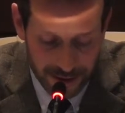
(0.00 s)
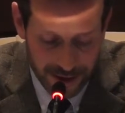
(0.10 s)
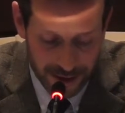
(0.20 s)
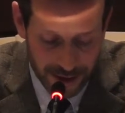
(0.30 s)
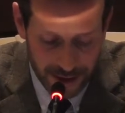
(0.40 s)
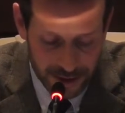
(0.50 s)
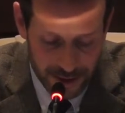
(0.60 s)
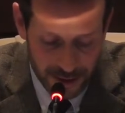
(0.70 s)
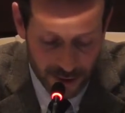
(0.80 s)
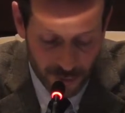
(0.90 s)
then
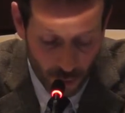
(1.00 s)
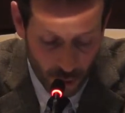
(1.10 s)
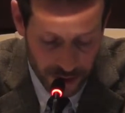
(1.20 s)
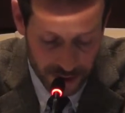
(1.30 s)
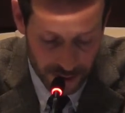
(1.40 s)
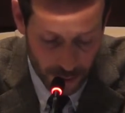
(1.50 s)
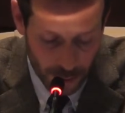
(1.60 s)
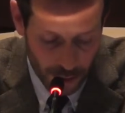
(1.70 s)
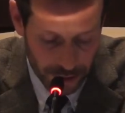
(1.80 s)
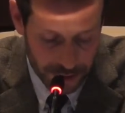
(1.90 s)
it forks at some
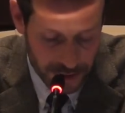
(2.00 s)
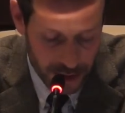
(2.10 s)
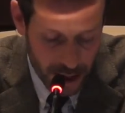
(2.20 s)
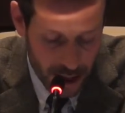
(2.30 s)
point.